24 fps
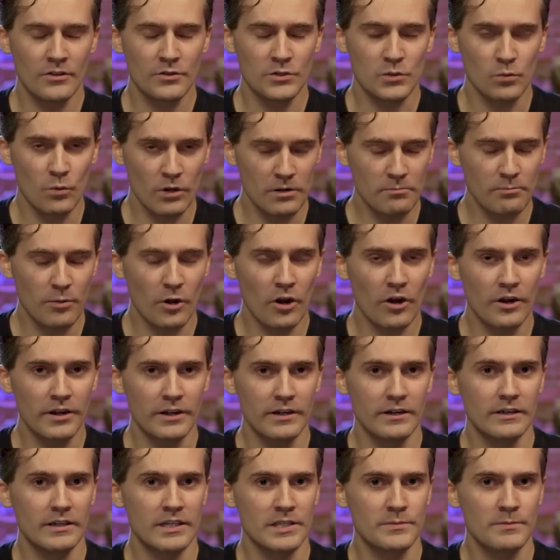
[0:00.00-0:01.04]
There's one
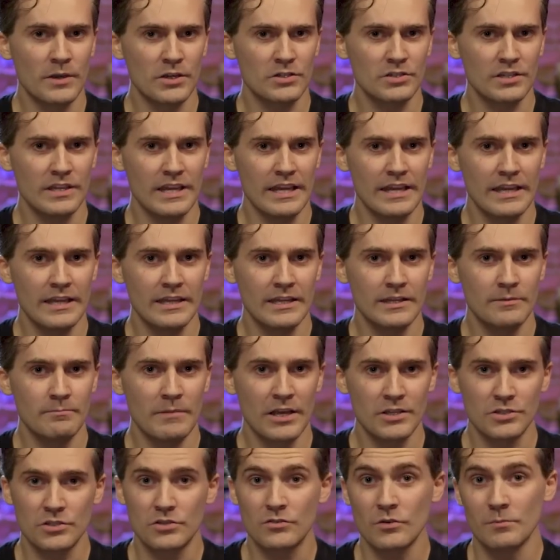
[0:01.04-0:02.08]
part, especially in
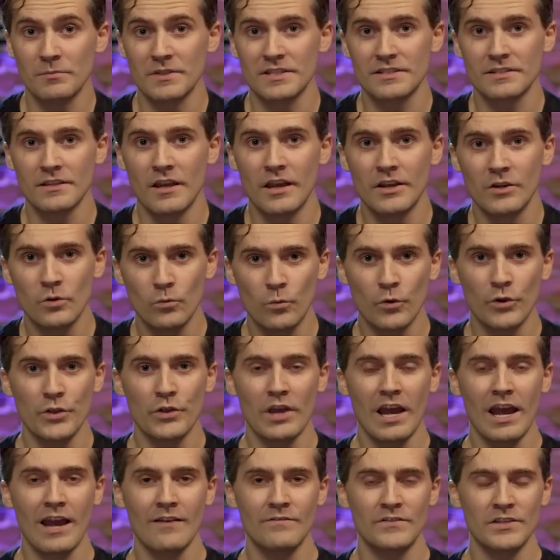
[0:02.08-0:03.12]
Message from the Sun, where you
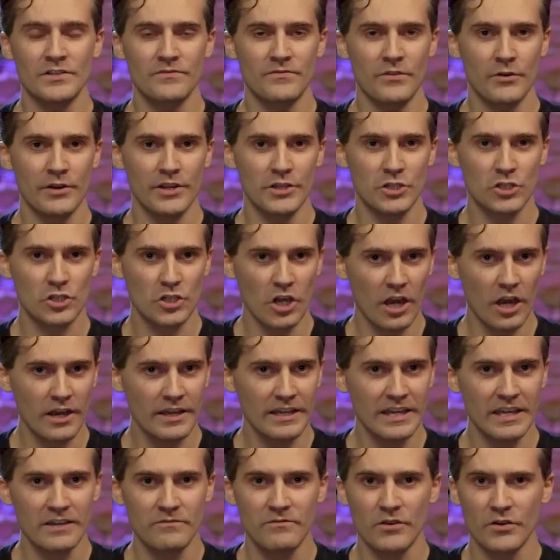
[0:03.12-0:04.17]
have this very
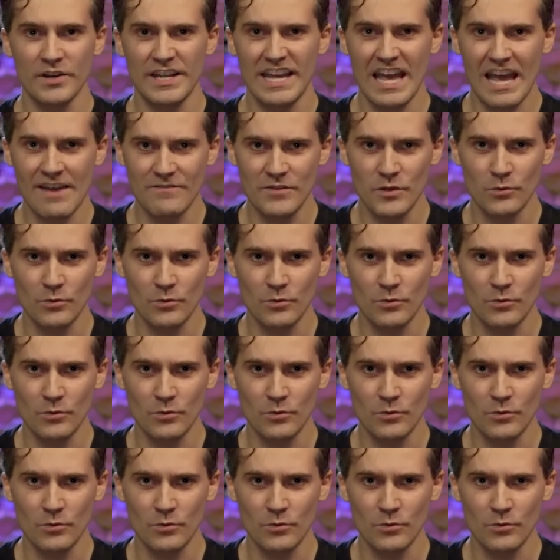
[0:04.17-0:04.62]
chugging, very heavy